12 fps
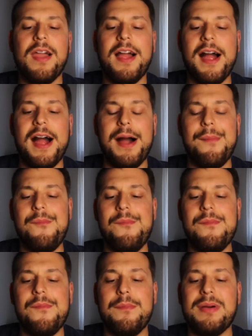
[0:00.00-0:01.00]

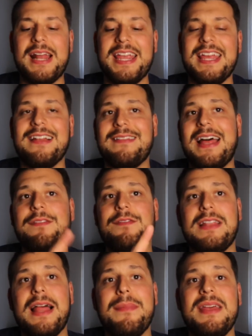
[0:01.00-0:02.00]
um, but I get a lot
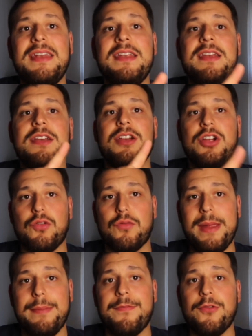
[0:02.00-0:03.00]
of lemon,
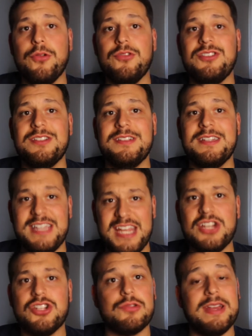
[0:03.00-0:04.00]
grapefruit, and
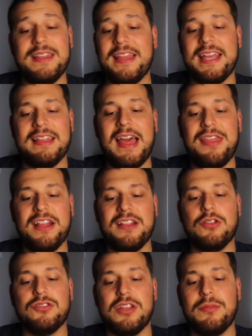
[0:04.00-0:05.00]
tangerine. Like I
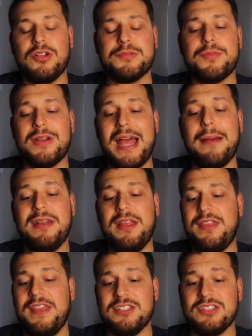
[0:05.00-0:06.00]
think those are the most
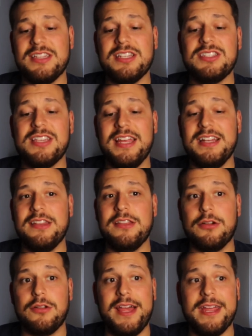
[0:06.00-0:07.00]
predominant things in this. And
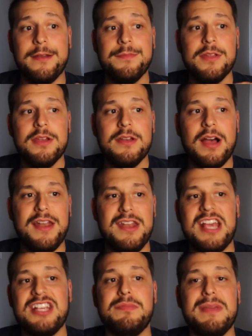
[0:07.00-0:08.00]
they're like a
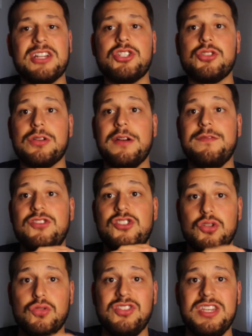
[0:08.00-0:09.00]
nice mixture of
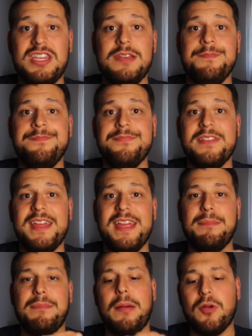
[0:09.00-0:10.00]
juicy
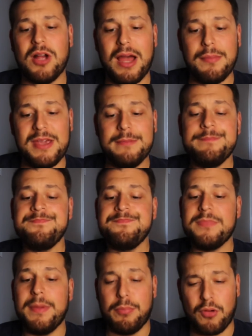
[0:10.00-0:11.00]
and bubblegummy,
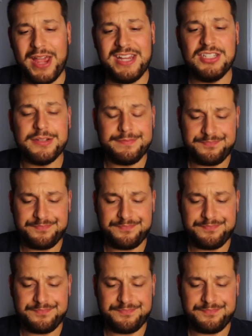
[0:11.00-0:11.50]
bright.